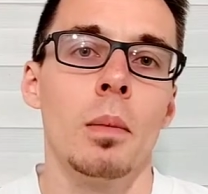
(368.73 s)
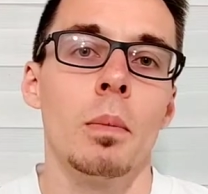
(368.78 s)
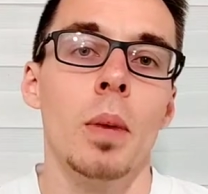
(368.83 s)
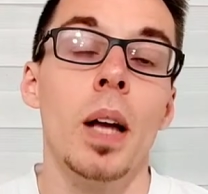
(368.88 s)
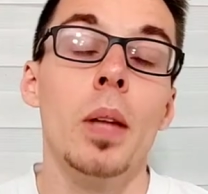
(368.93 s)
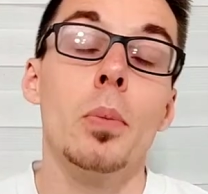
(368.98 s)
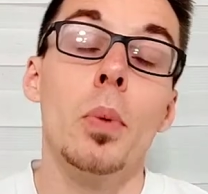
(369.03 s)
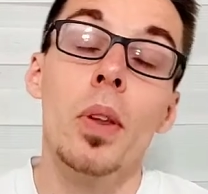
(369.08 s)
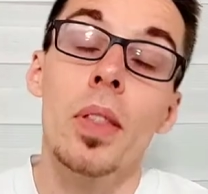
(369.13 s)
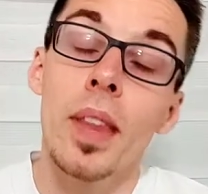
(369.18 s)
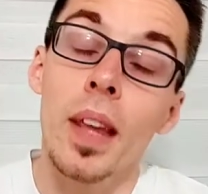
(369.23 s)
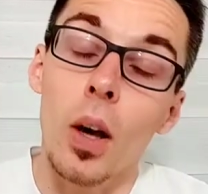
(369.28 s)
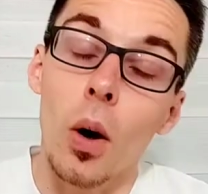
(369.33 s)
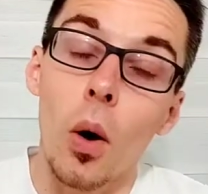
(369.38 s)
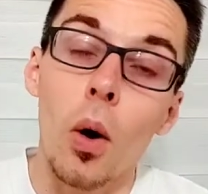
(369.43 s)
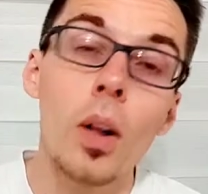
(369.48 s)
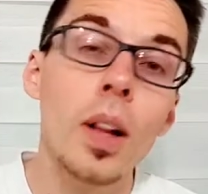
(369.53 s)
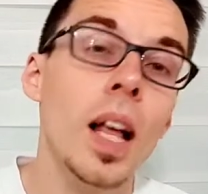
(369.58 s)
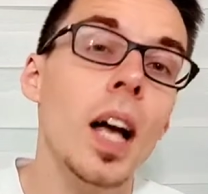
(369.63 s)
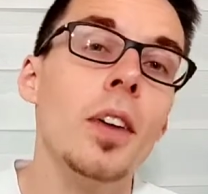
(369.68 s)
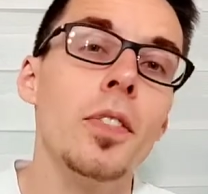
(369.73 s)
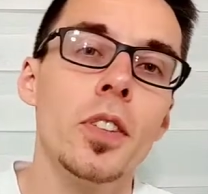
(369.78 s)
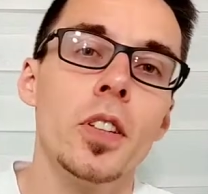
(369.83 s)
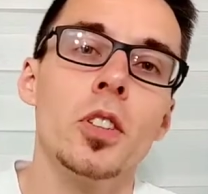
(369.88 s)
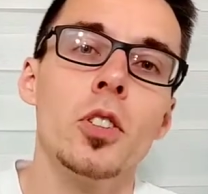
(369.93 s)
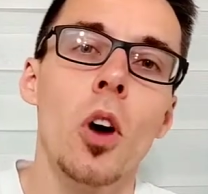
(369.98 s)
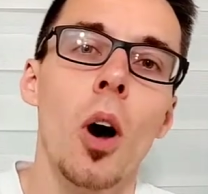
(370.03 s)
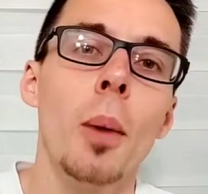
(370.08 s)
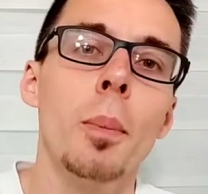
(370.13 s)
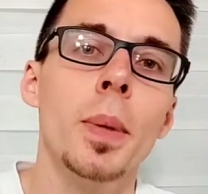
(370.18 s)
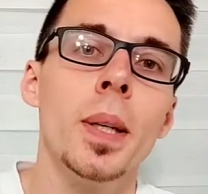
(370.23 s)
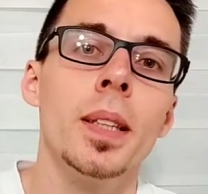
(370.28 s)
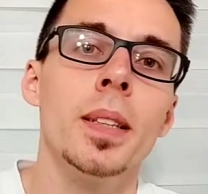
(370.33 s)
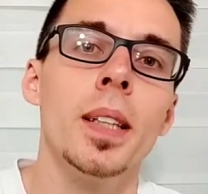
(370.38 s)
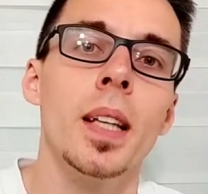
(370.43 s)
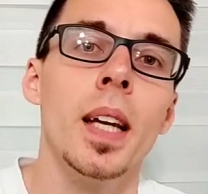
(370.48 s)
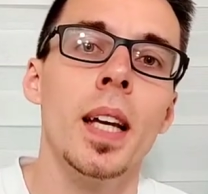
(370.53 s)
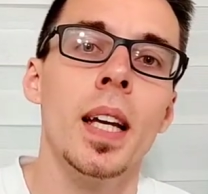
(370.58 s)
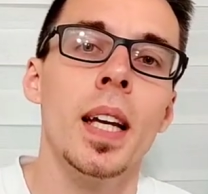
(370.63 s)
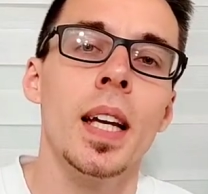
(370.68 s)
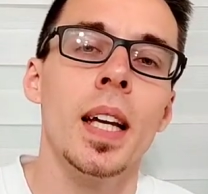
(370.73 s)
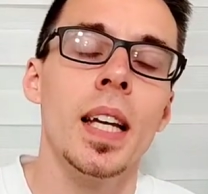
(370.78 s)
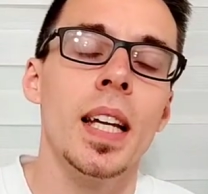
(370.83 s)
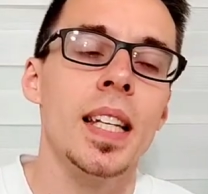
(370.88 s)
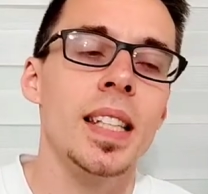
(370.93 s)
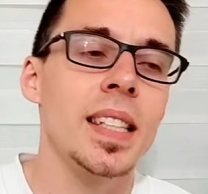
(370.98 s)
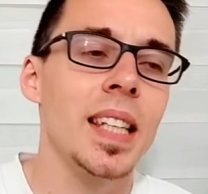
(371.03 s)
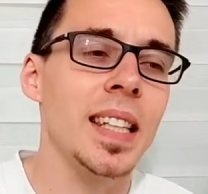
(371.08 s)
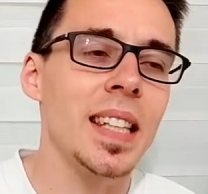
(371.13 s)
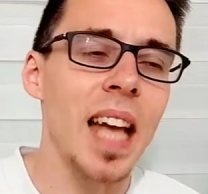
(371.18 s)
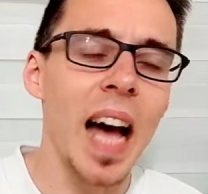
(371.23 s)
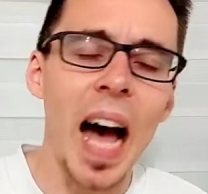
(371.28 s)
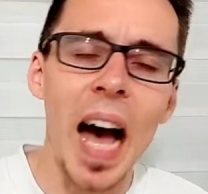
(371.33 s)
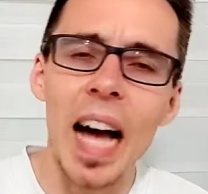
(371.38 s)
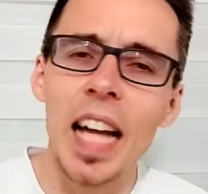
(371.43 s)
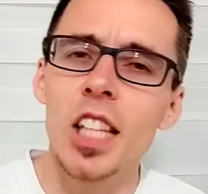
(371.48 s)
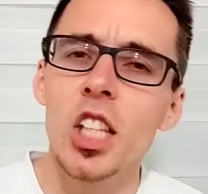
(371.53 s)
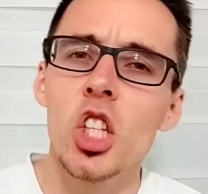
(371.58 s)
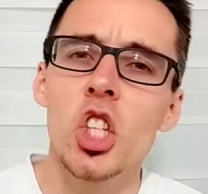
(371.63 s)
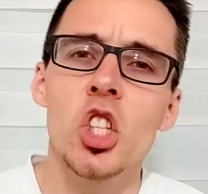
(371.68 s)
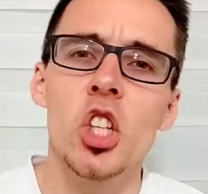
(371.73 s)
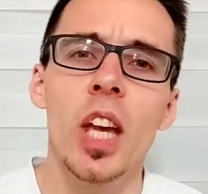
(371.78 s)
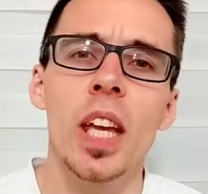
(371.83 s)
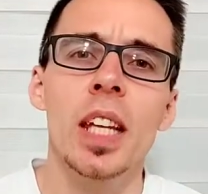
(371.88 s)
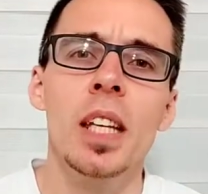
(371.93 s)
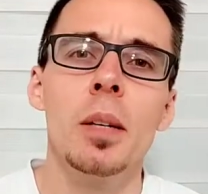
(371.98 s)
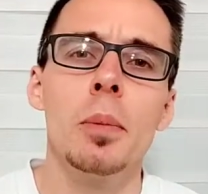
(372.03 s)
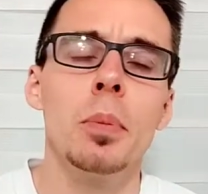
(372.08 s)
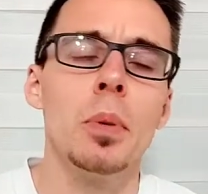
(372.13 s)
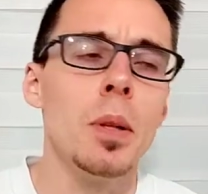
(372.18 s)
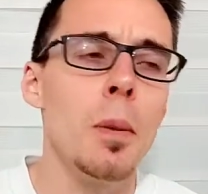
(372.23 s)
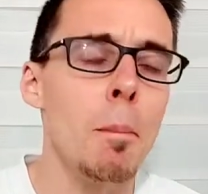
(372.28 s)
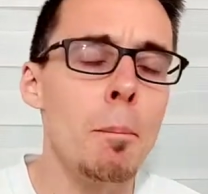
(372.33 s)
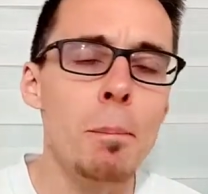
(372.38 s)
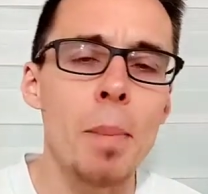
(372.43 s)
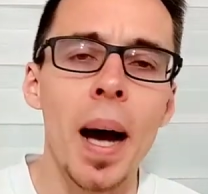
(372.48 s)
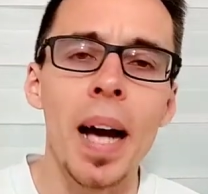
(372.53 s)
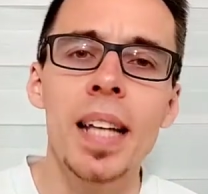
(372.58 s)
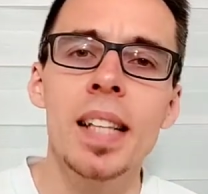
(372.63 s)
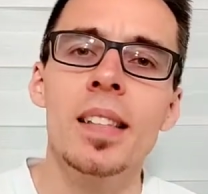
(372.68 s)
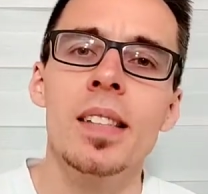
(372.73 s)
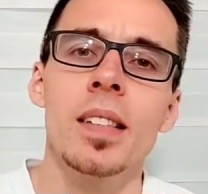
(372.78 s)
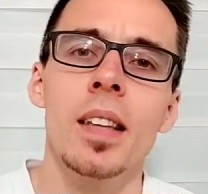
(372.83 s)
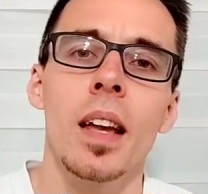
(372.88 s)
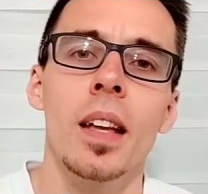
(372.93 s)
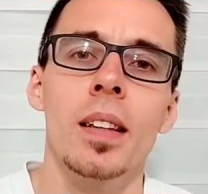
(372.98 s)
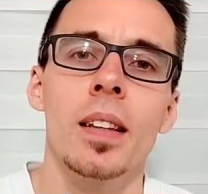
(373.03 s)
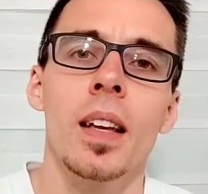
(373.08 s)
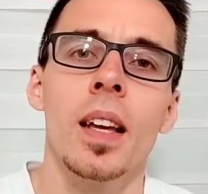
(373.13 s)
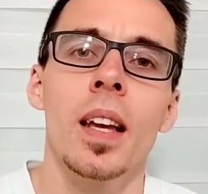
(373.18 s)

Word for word: And what they all have in common is an unshakable mindset,